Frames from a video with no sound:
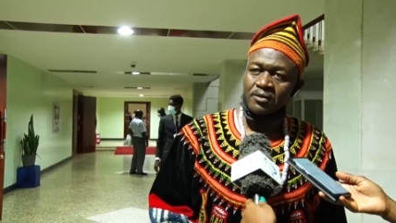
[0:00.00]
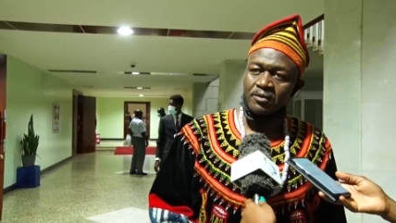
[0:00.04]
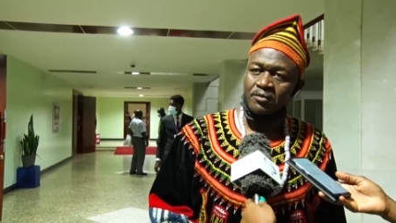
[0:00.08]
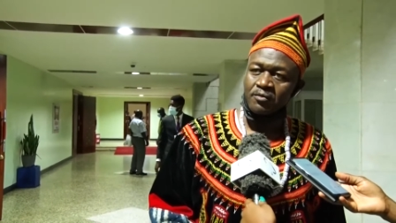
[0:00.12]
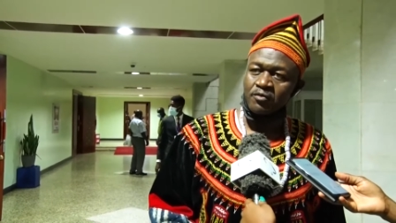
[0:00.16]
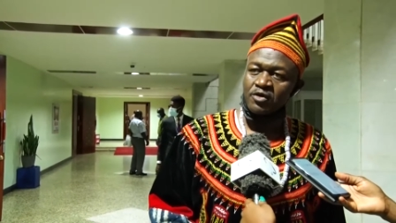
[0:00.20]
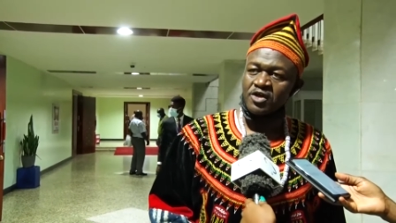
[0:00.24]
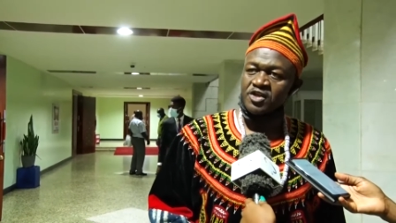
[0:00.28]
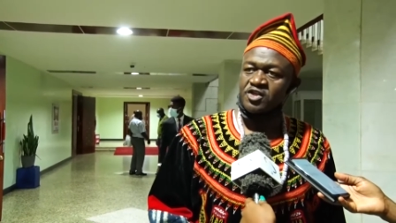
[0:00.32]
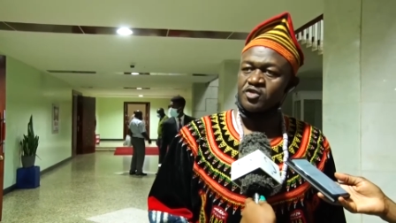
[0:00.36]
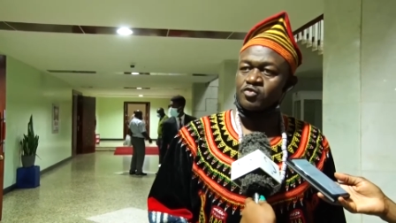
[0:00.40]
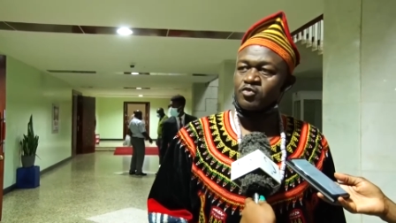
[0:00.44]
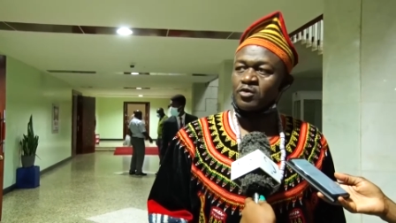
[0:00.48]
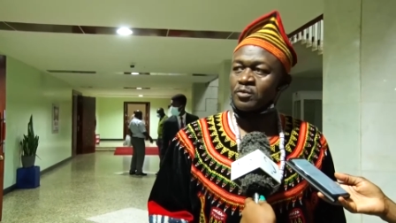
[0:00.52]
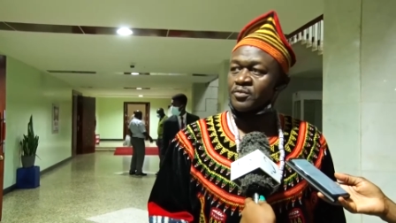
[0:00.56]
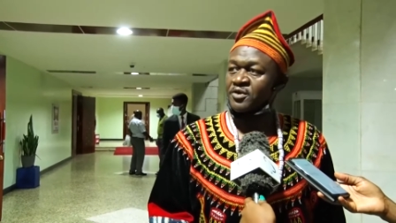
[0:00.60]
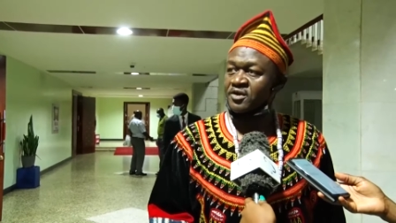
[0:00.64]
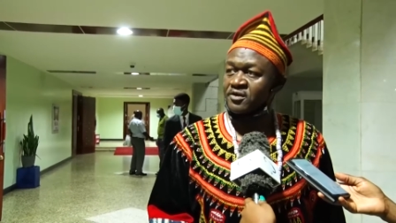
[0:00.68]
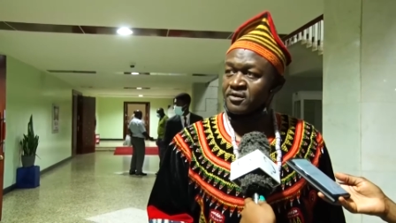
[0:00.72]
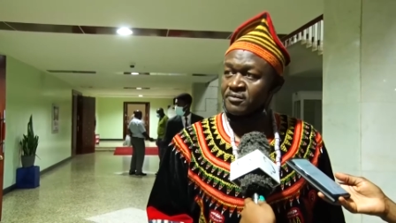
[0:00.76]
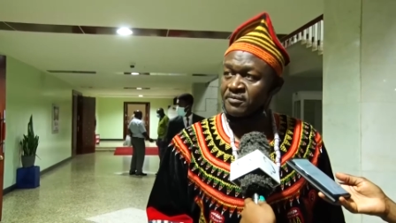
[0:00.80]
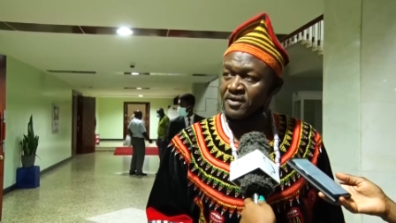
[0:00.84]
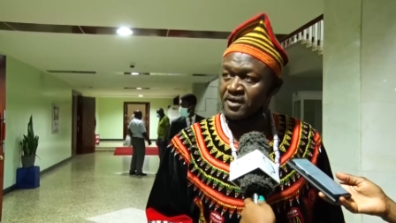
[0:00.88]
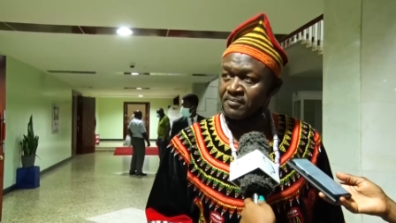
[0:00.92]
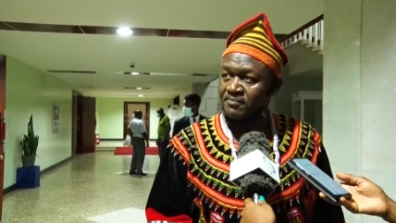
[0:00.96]
which will be
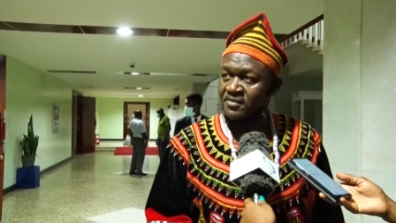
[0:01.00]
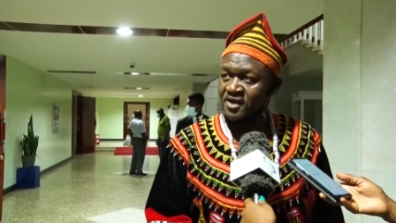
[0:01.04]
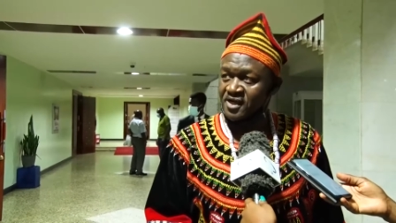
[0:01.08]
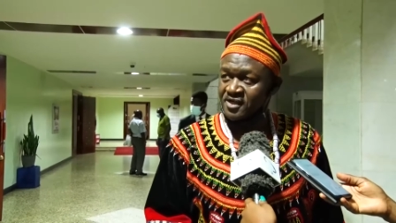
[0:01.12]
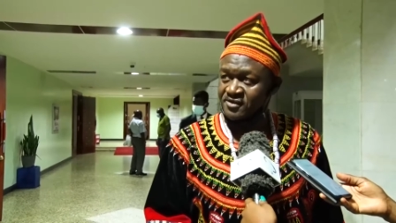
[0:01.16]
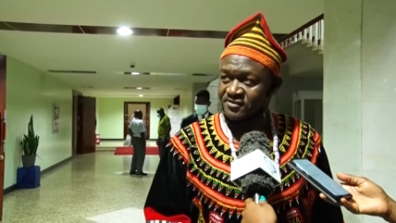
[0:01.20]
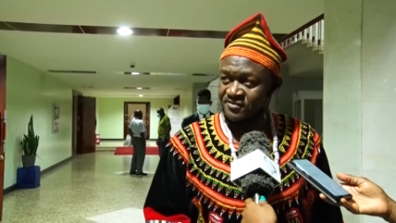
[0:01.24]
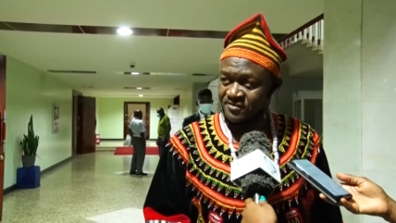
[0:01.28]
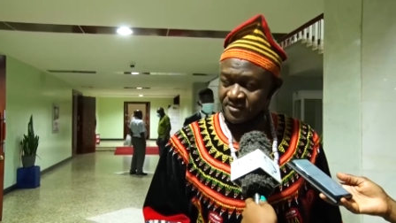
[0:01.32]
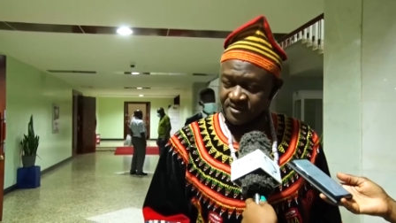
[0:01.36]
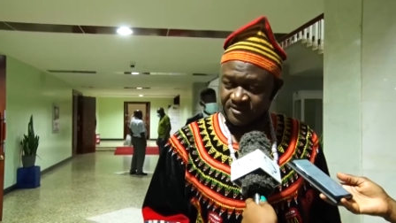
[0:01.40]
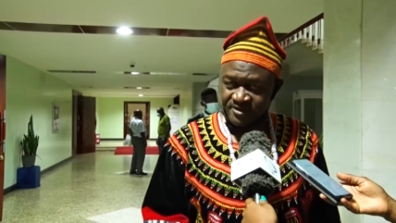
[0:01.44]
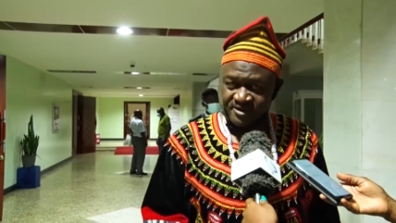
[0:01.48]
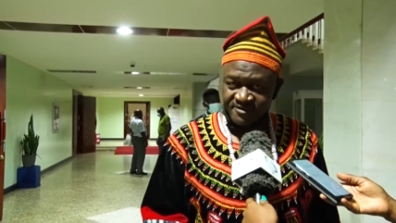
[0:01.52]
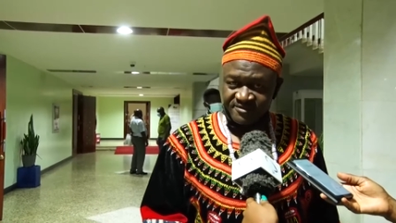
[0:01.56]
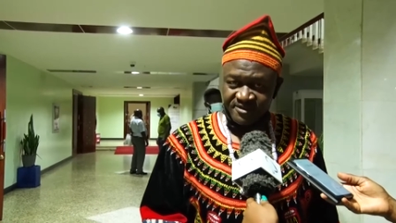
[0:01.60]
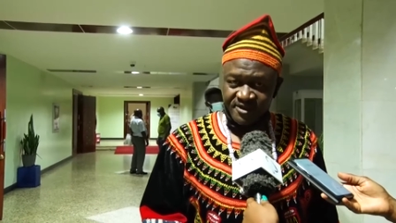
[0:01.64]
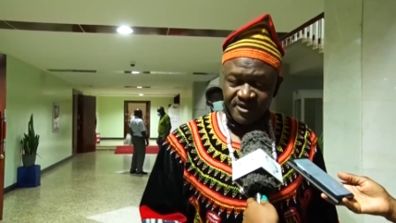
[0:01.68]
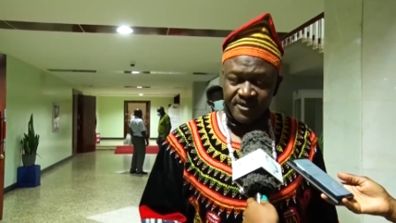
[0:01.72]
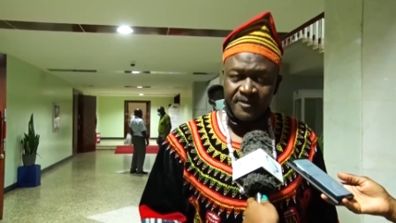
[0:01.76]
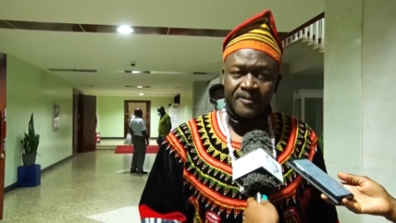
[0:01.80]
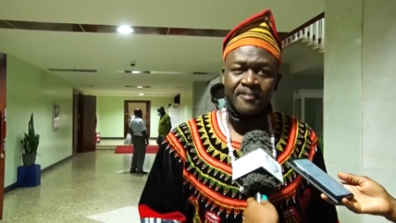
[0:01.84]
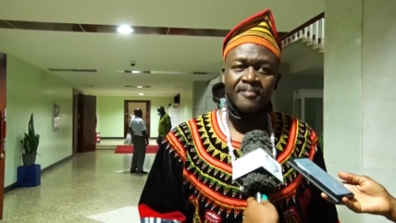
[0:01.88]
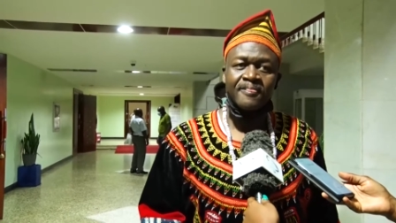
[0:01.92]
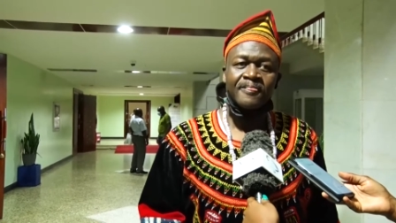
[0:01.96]
remembered
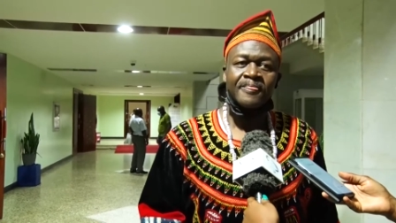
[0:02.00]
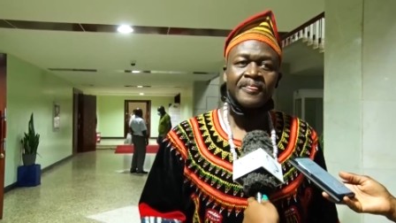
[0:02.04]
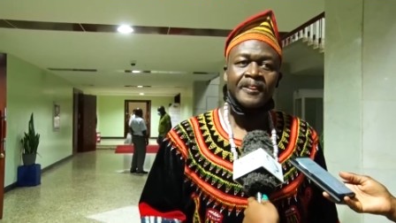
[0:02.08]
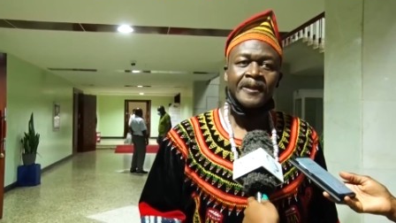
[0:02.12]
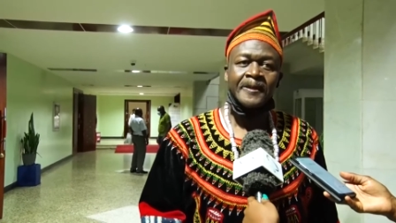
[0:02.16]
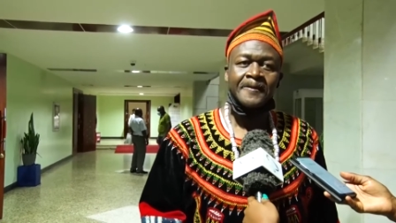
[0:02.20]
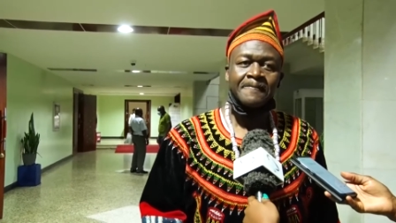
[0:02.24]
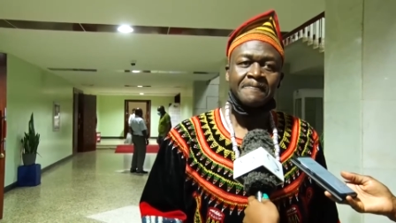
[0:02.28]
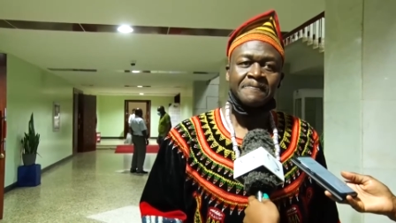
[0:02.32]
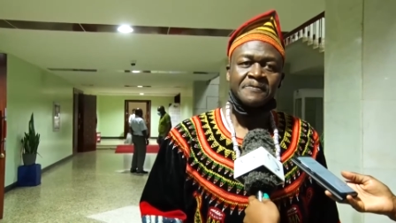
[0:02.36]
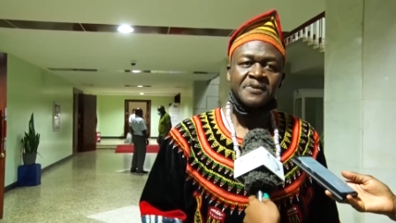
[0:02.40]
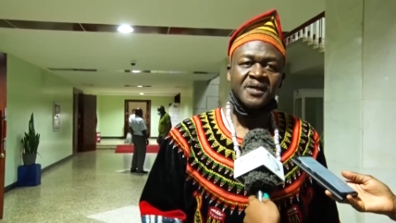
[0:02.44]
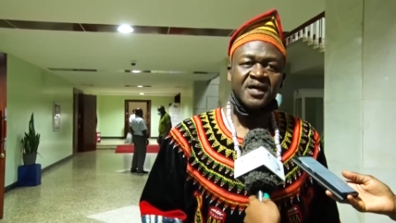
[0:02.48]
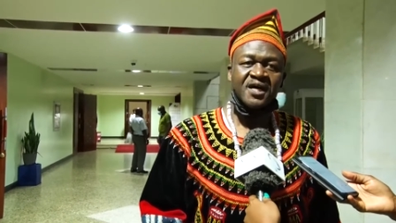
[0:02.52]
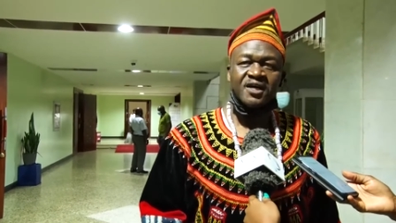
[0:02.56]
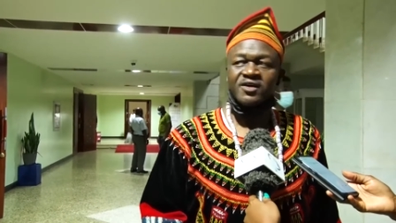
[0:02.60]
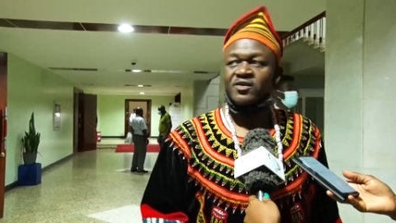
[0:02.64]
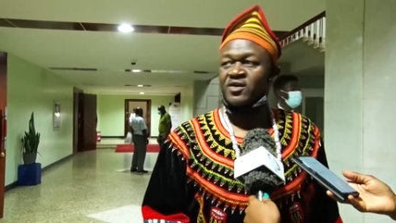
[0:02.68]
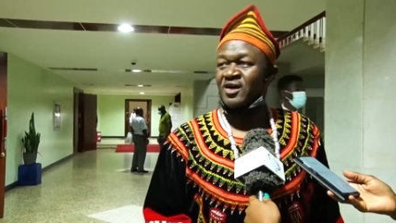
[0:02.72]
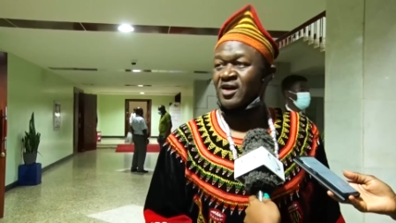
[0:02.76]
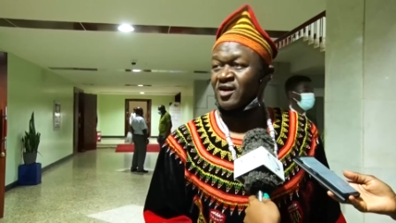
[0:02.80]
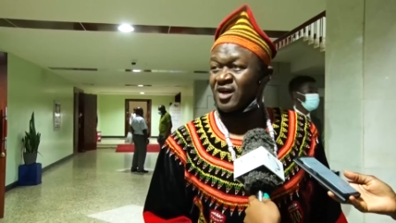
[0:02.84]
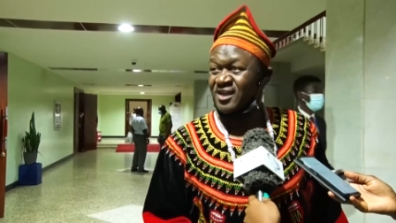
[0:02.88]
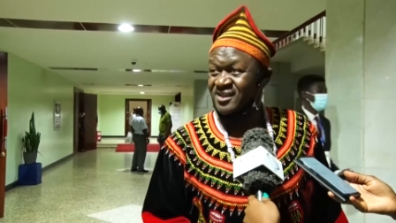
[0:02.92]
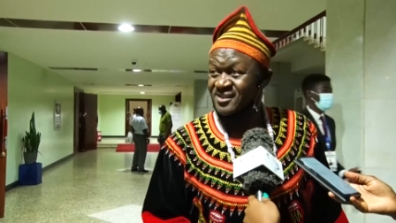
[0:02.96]
forever
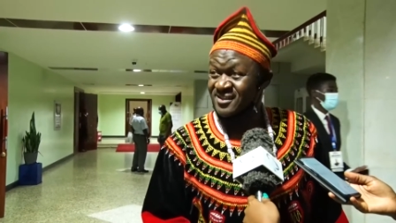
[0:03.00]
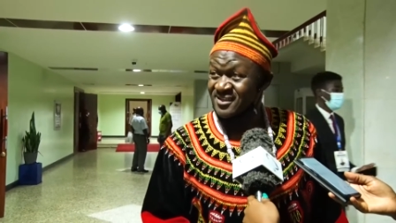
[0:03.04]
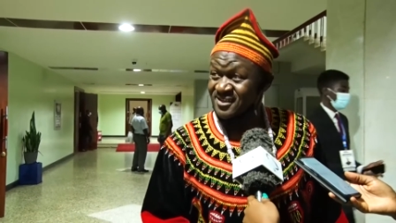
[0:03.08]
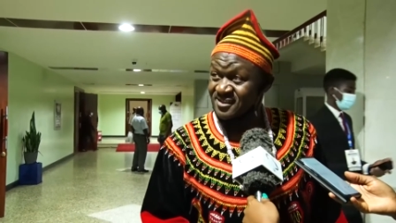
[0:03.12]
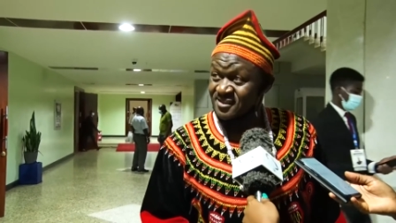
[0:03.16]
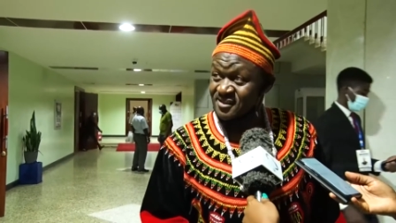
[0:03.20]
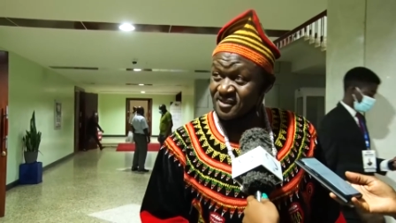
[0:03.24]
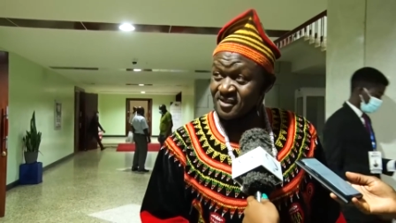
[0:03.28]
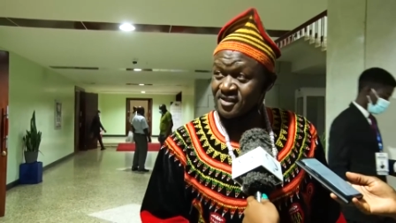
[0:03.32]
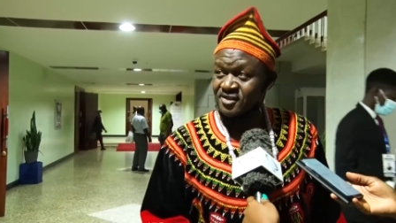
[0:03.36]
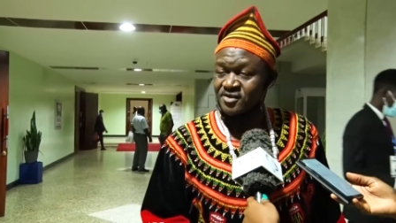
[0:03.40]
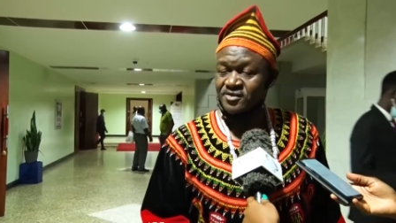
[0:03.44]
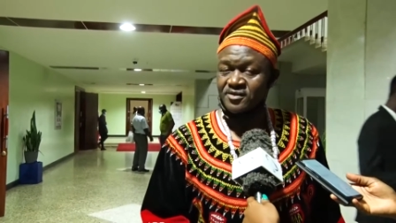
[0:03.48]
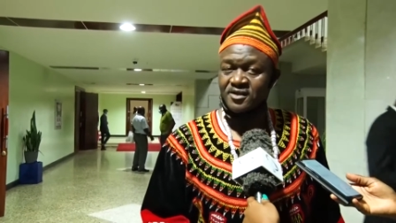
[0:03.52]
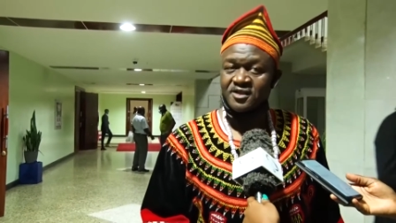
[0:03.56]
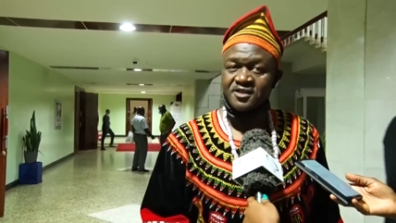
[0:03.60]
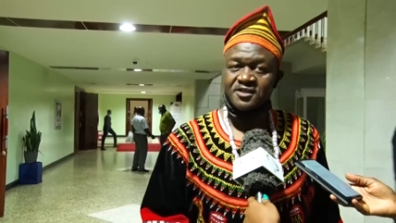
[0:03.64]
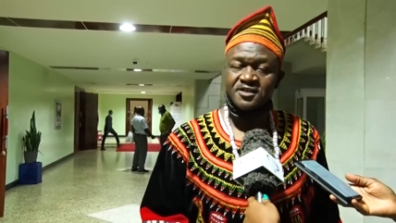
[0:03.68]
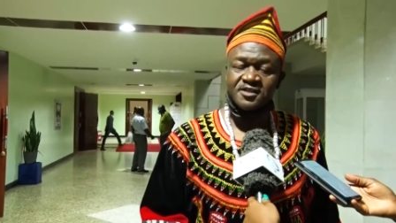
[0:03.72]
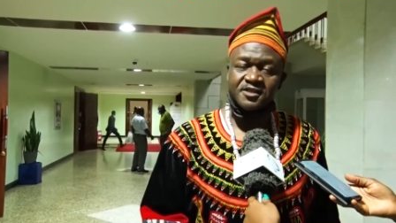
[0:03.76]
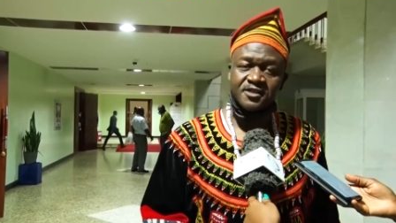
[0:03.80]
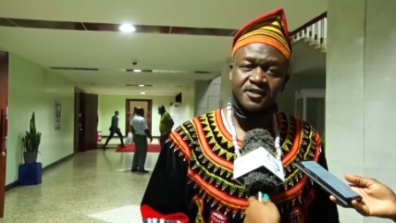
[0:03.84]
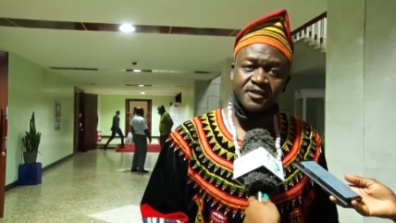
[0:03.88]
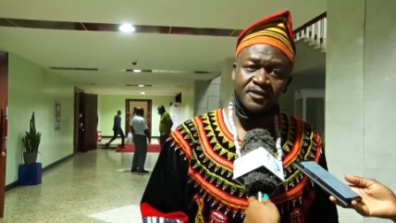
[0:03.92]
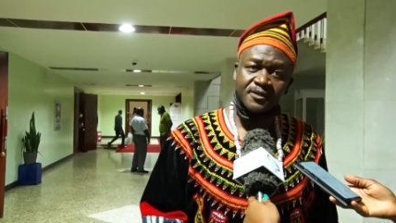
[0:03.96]
and at the international
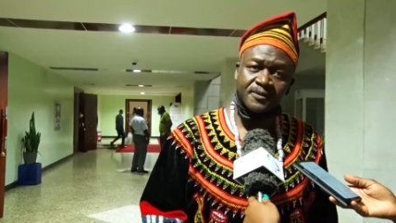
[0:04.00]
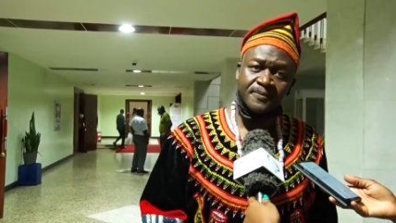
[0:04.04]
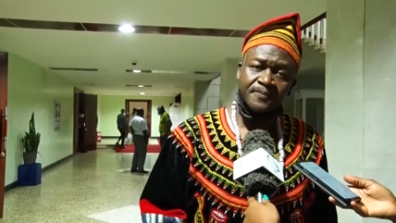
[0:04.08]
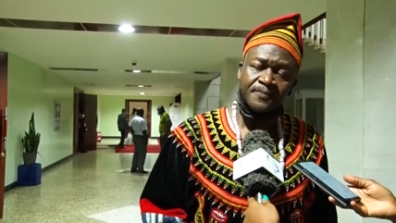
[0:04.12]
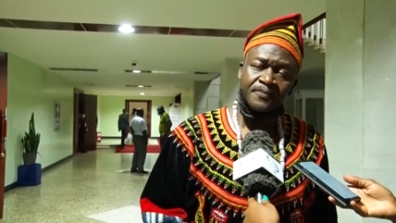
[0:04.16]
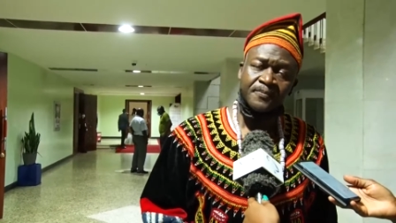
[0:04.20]
scene.